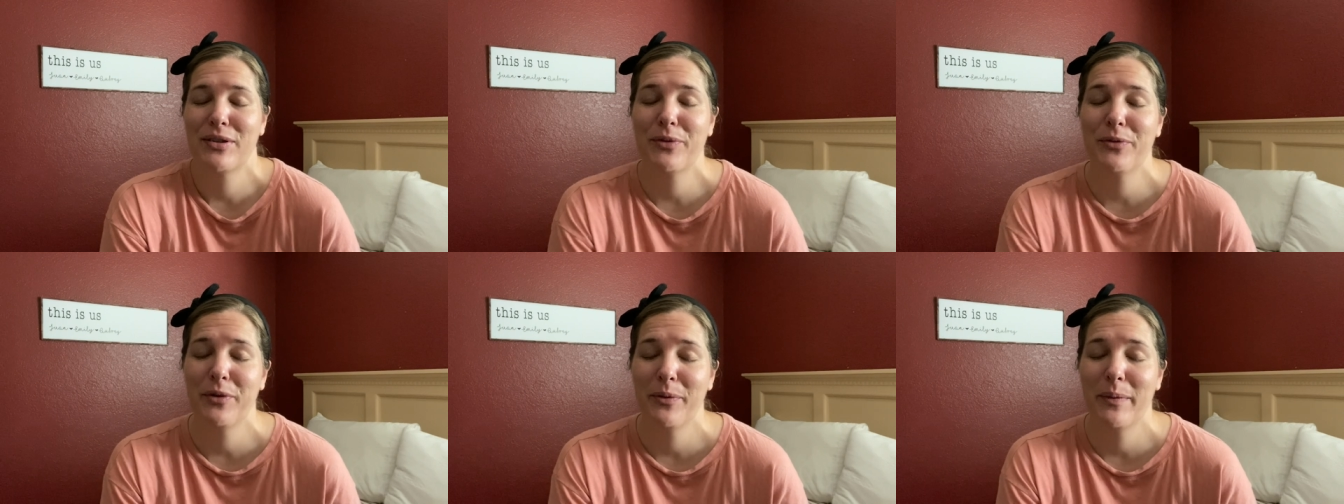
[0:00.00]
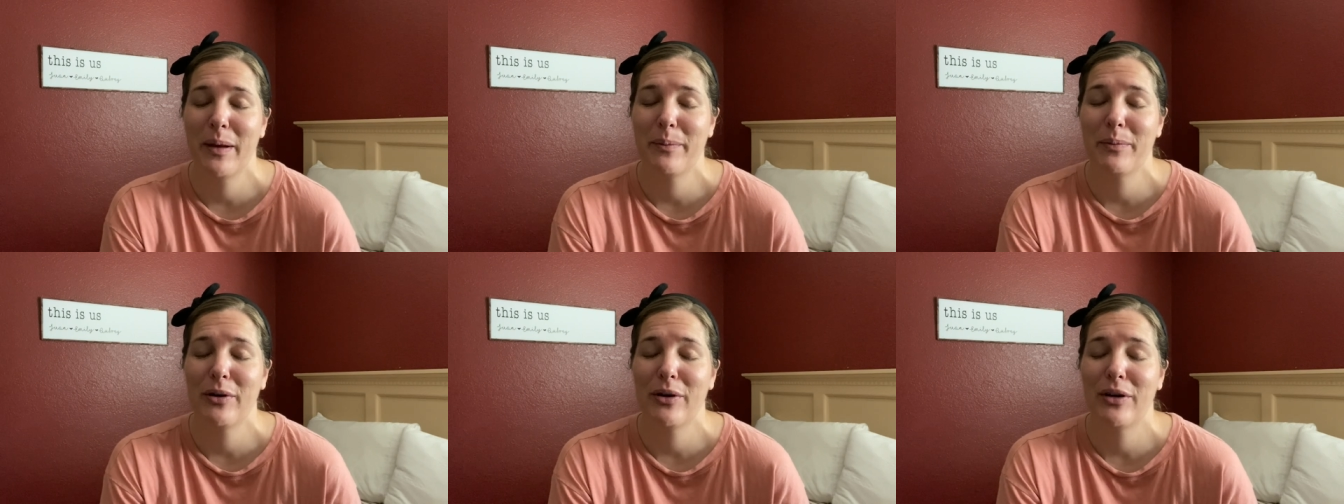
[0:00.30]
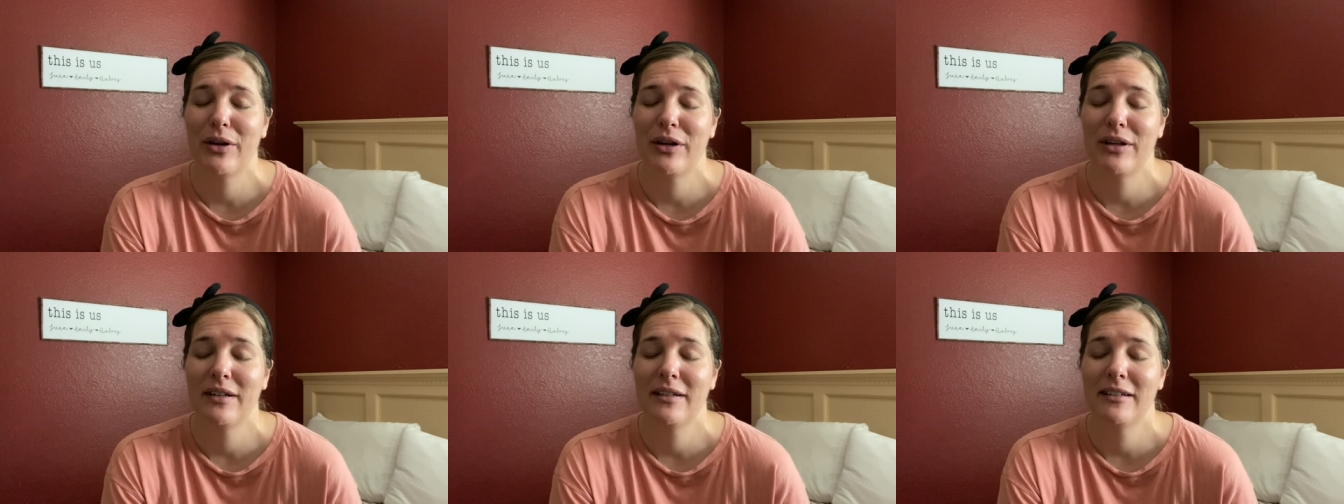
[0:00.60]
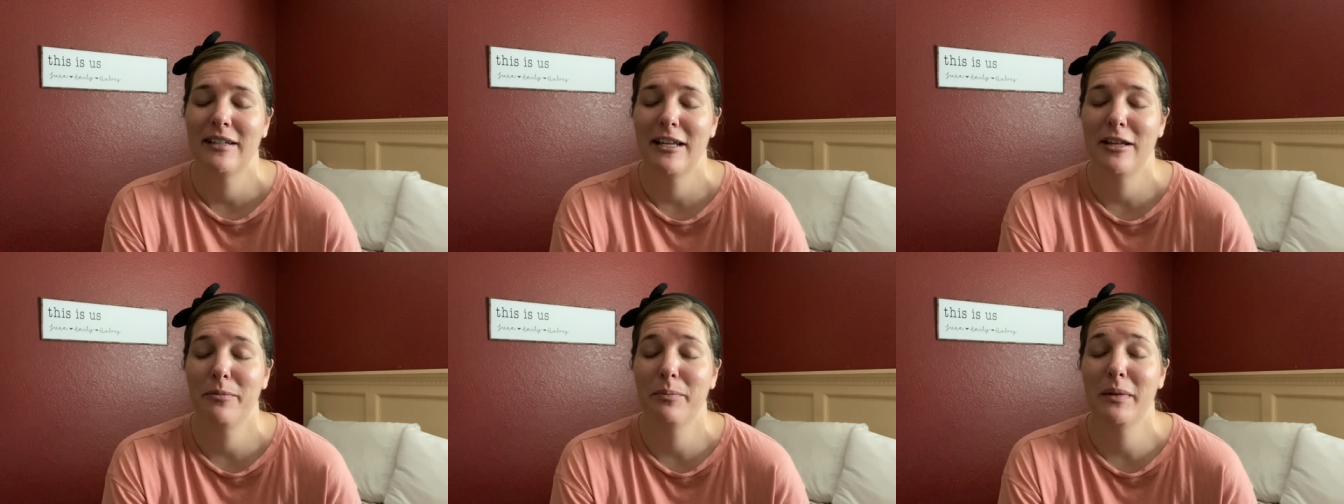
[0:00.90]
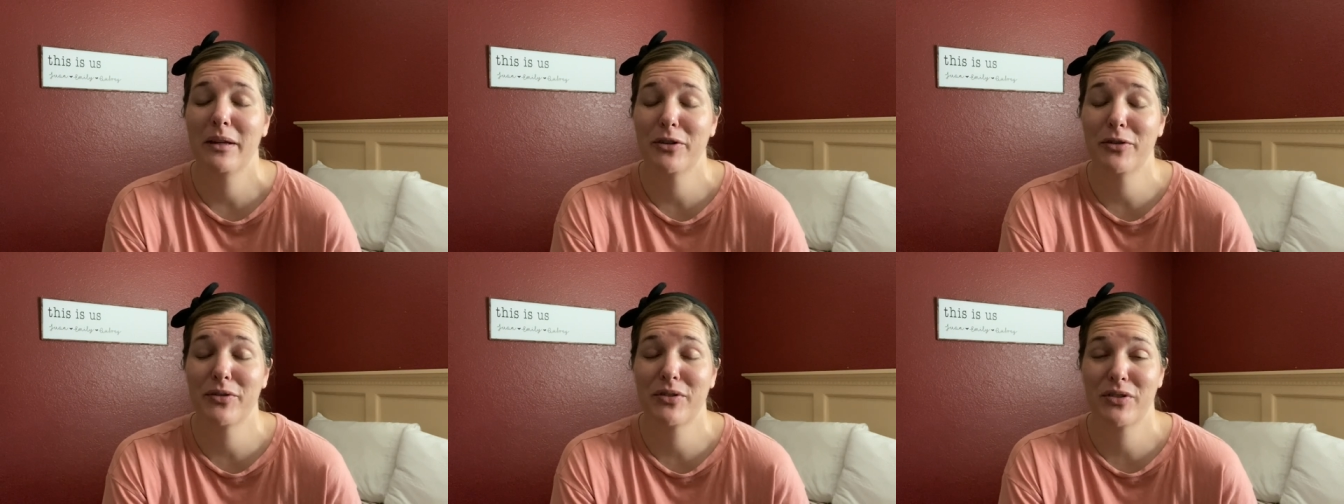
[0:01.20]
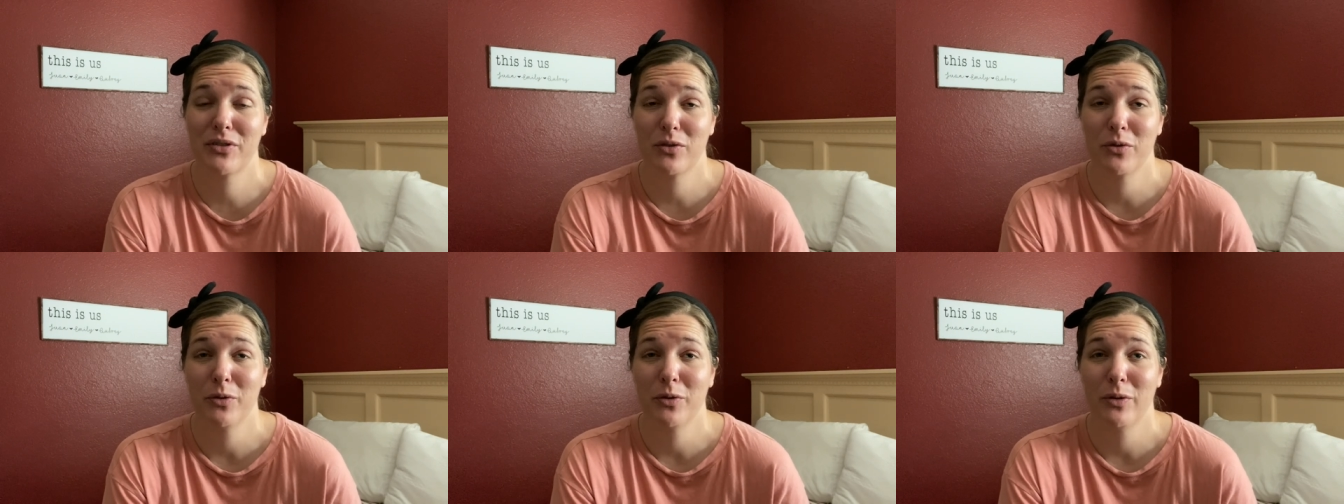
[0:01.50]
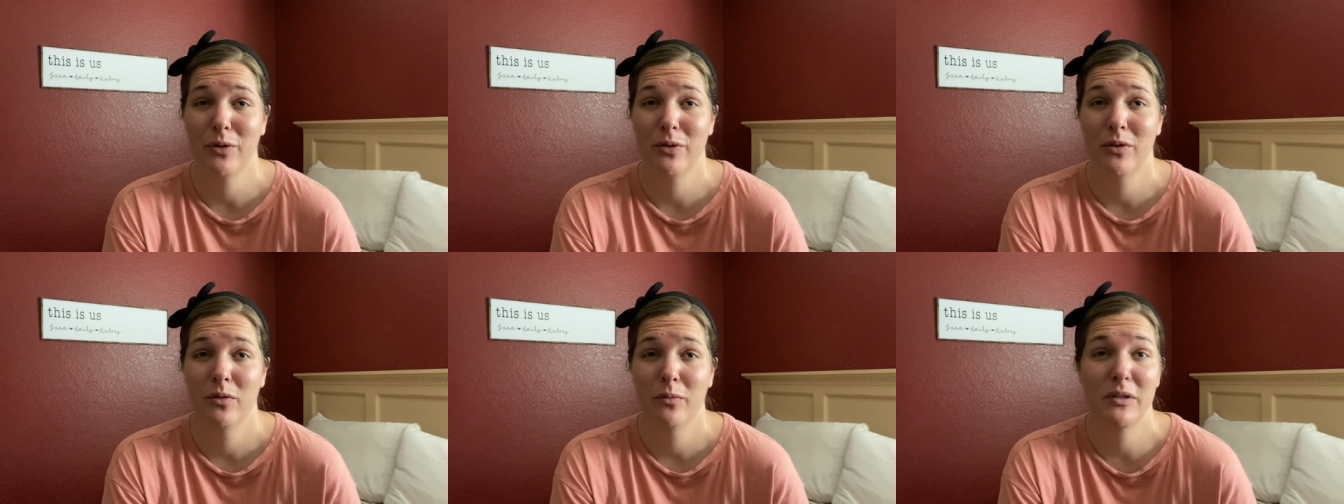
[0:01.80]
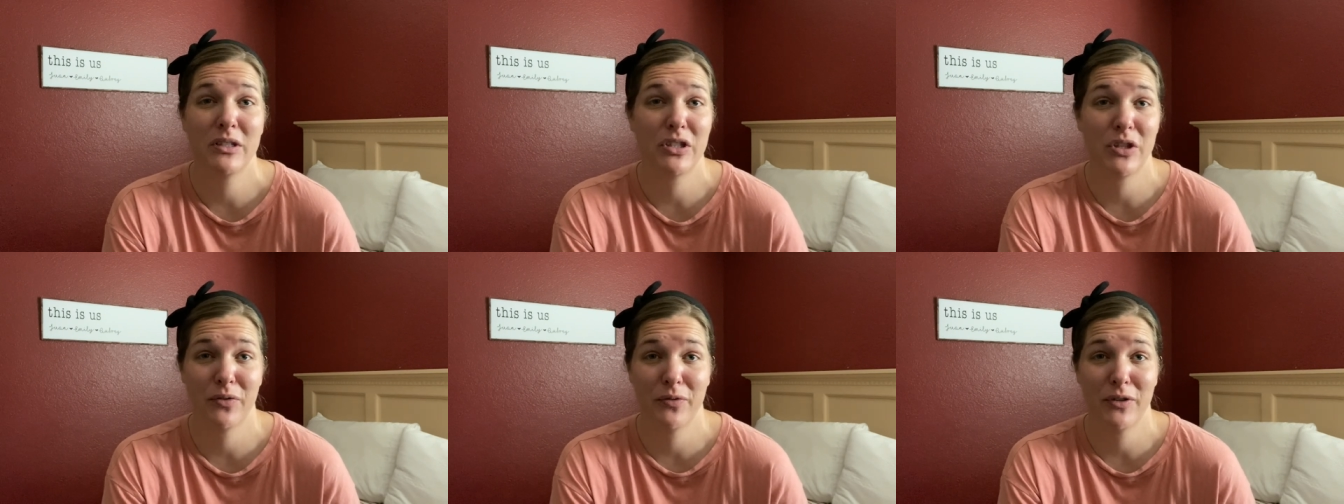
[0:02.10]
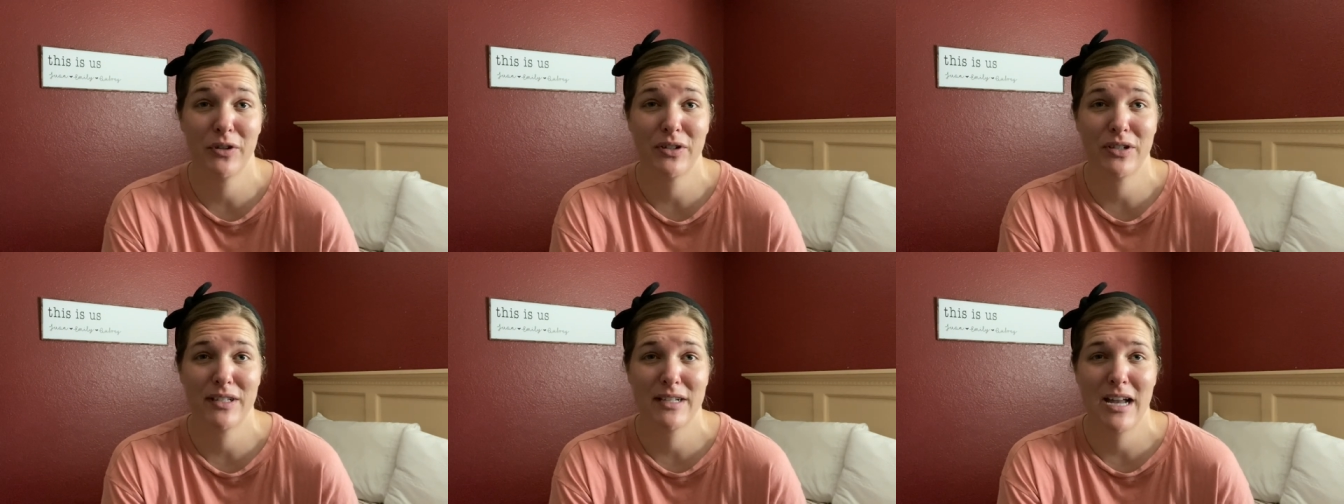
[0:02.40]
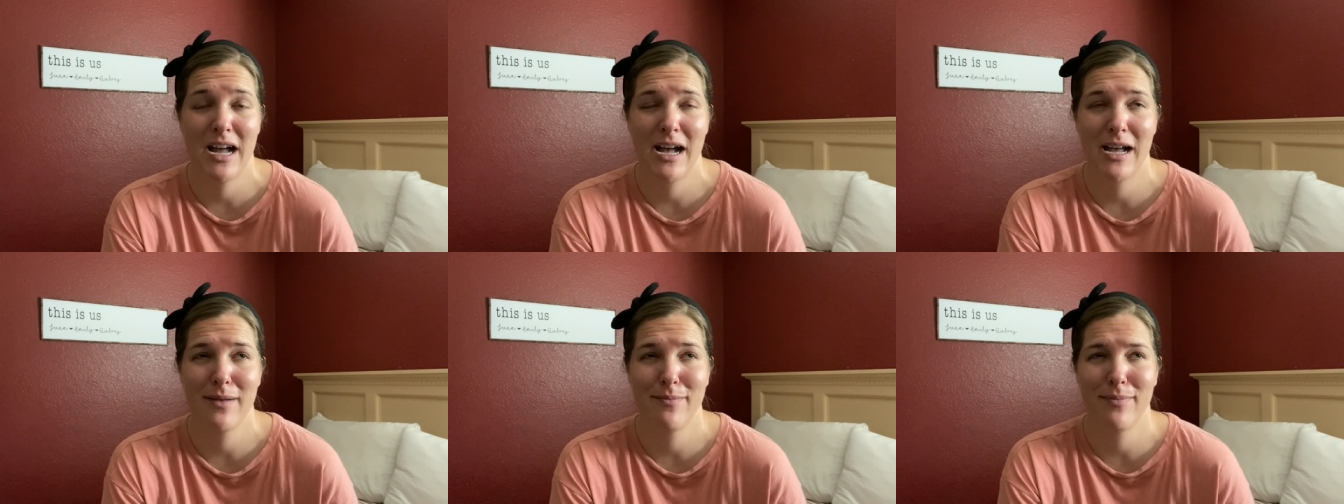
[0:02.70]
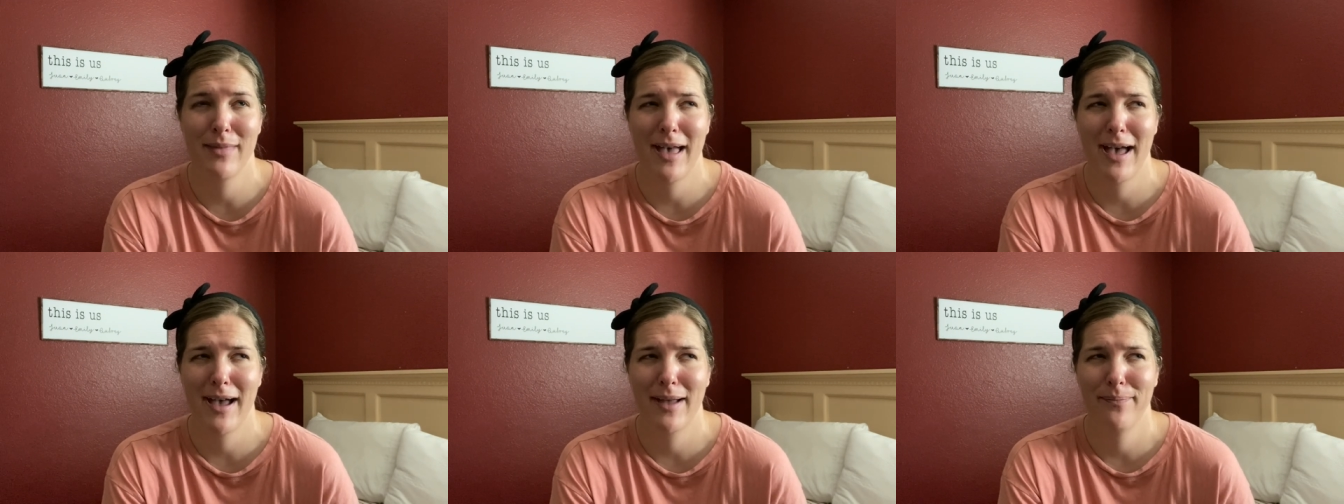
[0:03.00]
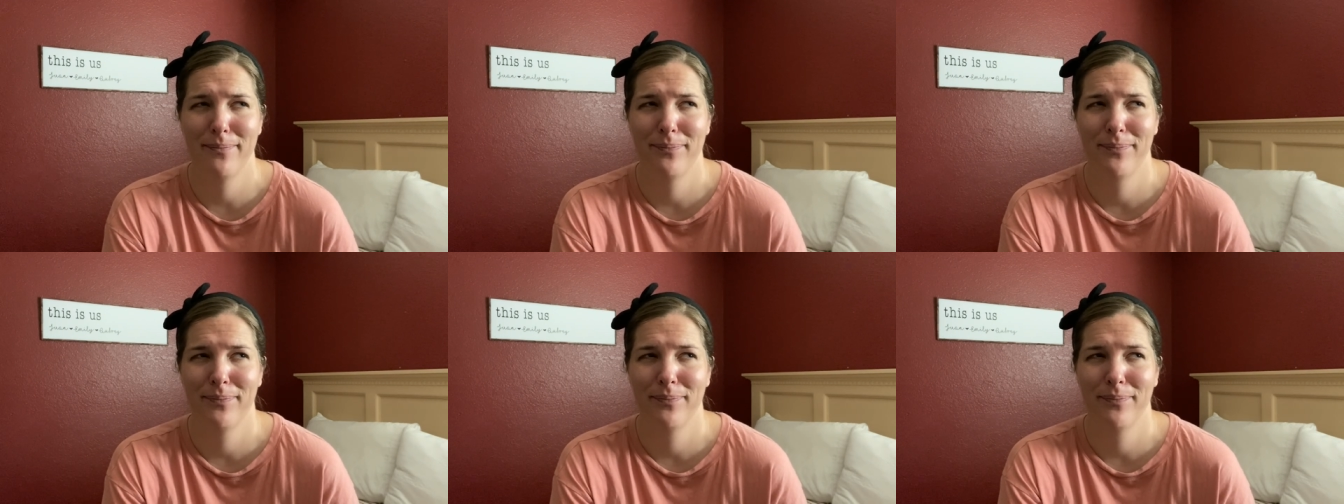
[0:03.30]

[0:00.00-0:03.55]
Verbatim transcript: remember in middle school was the first time that